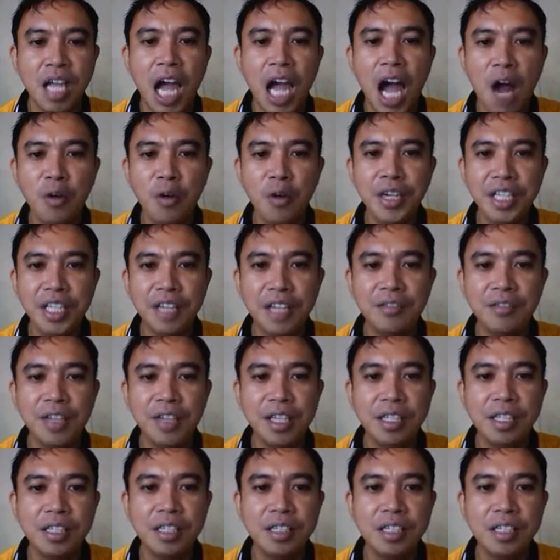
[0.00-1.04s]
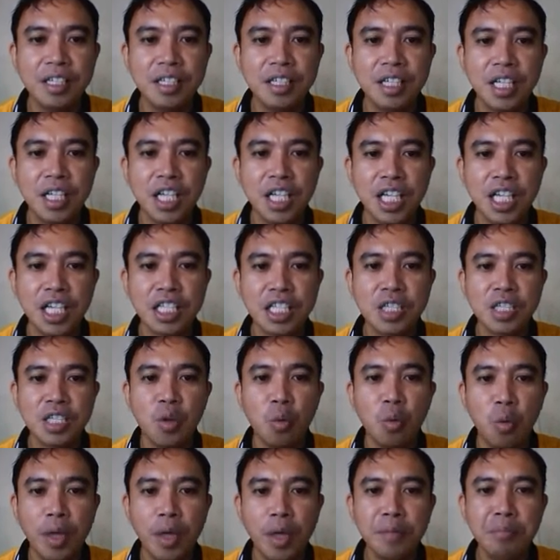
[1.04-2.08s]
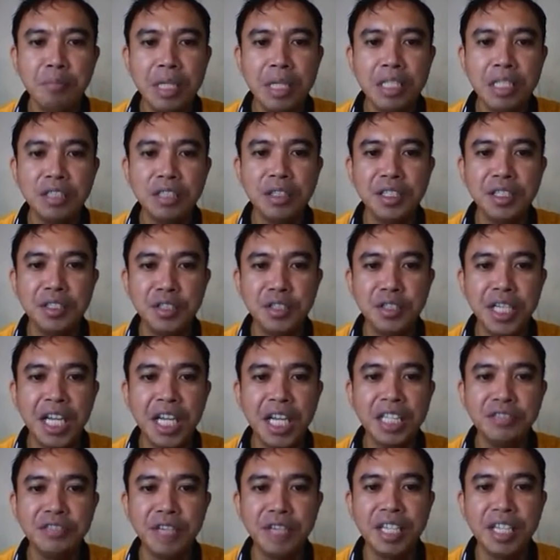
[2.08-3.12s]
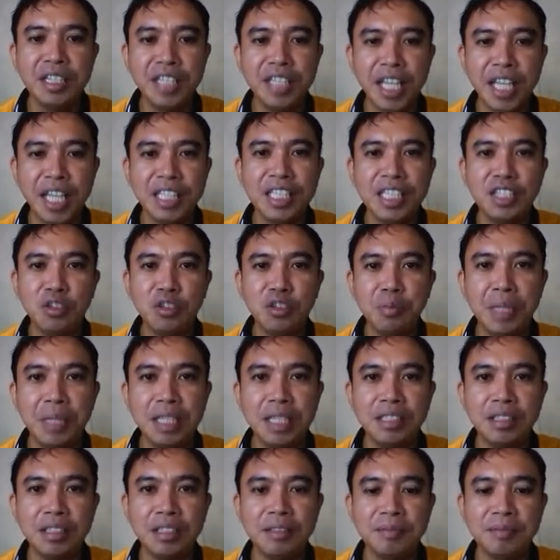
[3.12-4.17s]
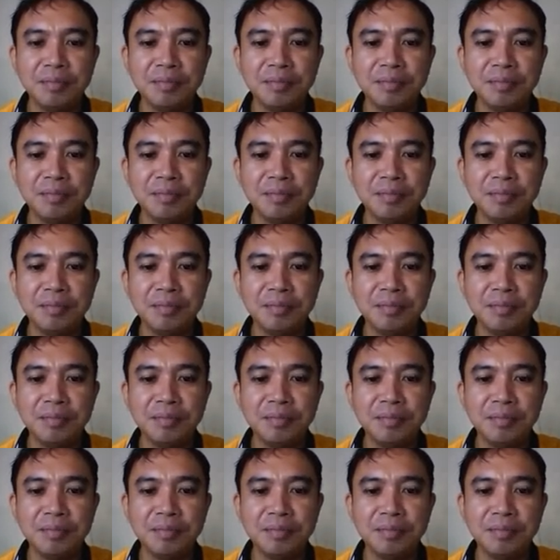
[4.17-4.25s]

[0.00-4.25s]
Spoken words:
Our given is 1,392,000,000.